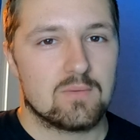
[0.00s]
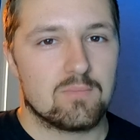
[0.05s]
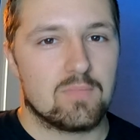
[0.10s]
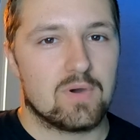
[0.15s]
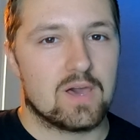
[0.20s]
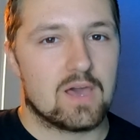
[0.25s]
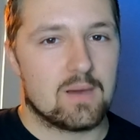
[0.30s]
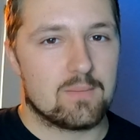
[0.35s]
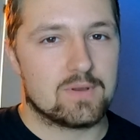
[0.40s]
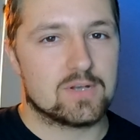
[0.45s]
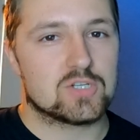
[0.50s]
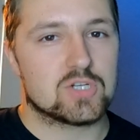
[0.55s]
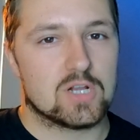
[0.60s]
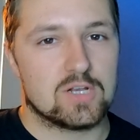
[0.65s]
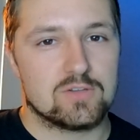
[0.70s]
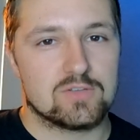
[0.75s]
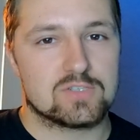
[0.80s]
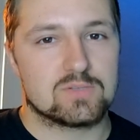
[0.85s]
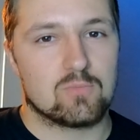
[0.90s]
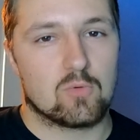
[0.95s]
But I'm going to try
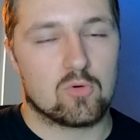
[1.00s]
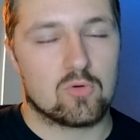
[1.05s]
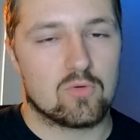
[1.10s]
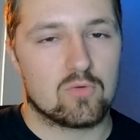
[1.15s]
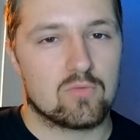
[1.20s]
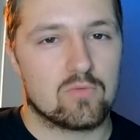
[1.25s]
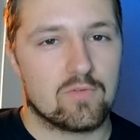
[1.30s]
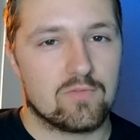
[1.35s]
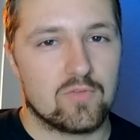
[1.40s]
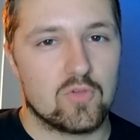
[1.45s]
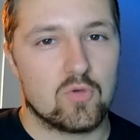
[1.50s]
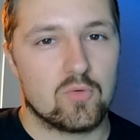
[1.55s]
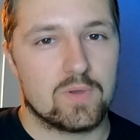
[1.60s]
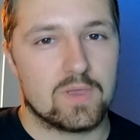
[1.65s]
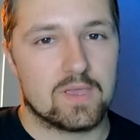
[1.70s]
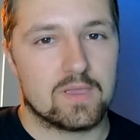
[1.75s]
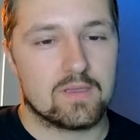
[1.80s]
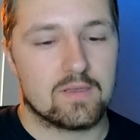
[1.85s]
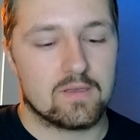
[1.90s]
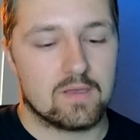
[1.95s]
to do some more
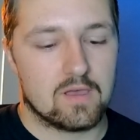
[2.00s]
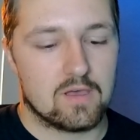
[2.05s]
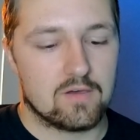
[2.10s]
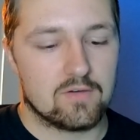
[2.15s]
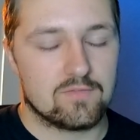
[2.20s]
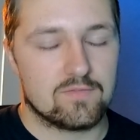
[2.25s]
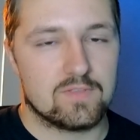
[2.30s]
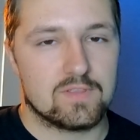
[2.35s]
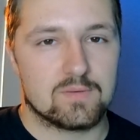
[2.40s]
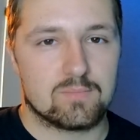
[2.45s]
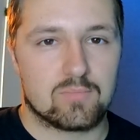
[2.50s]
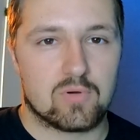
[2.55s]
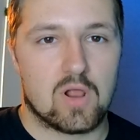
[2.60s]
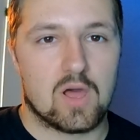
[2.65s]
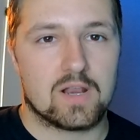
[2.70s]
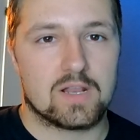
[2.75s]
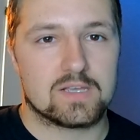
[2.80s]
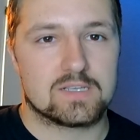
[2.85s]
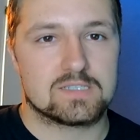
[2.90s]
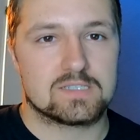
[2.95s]
reviewing of the
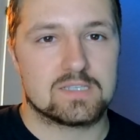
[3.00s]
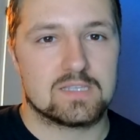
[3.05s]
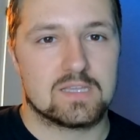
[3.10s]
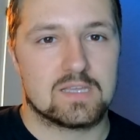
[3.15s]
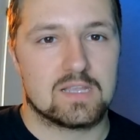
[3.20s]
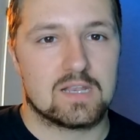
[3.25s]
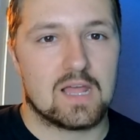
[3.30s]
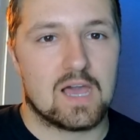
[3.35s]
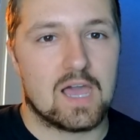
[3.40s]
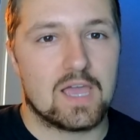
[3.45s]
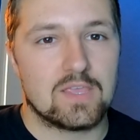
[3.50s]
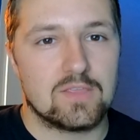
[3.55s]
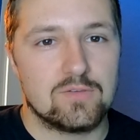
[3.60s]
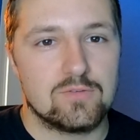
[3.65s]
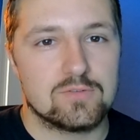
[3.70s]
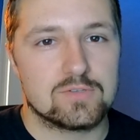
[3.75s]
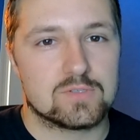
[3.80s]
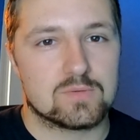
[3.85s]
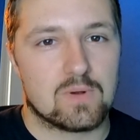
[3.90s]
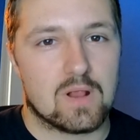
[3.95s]
products that I
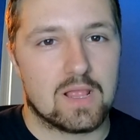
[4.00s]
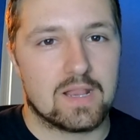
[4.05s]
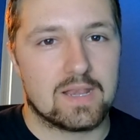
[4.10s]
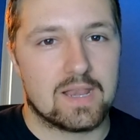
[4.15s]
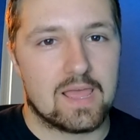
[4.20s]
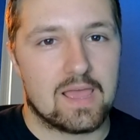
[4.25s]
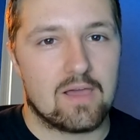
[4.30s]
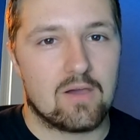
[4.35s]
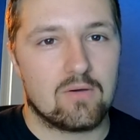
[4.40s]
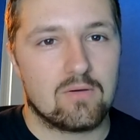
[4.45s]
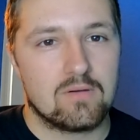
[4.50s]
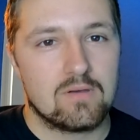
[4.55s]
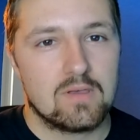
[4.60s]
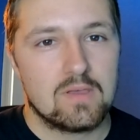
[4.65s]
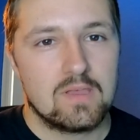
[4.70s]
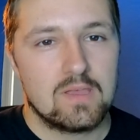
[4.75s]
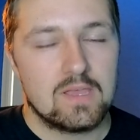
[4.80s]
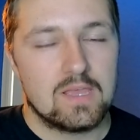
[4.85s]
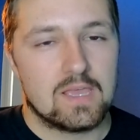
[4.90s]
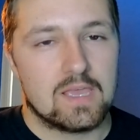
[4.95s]
use right now.
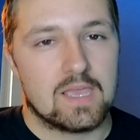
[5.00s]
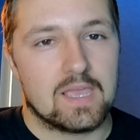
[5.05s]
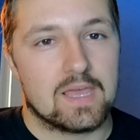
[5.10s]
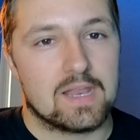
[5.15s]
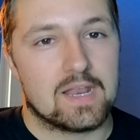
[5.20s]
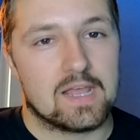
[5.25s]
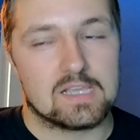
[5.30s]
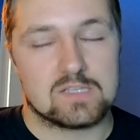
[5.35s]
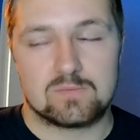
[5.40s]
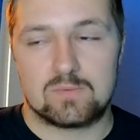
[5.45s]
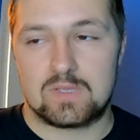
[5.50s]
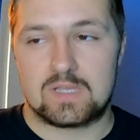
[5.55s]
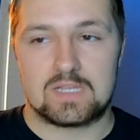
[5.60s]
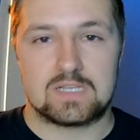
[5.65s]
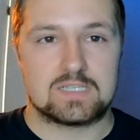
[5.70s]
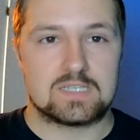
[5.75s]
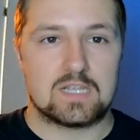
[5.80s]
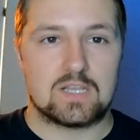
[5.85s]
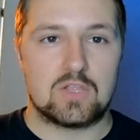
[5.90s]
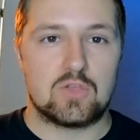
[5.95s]
And as we
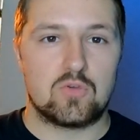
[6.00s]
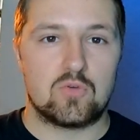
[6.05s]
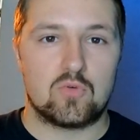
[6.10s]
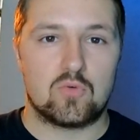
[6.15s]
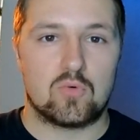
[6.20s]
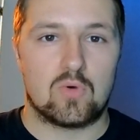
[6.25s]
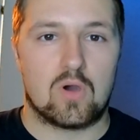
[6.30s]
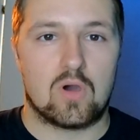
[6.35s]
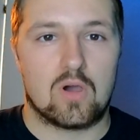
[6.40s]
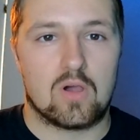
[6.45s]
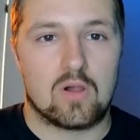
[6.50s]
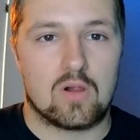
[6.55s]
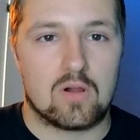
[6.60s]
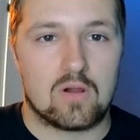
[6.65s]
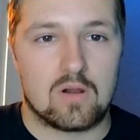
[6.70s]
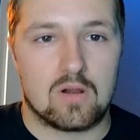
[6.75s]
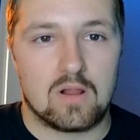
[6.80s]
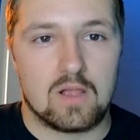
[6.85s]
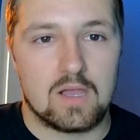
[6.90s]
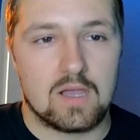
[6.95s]
continue
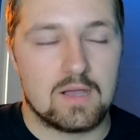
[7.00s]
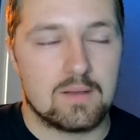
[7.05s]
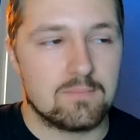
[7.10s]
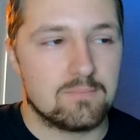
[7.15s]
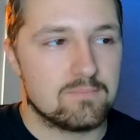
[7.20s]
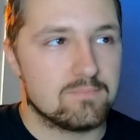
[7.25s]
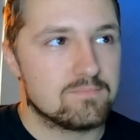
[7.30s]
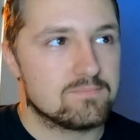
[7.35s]
our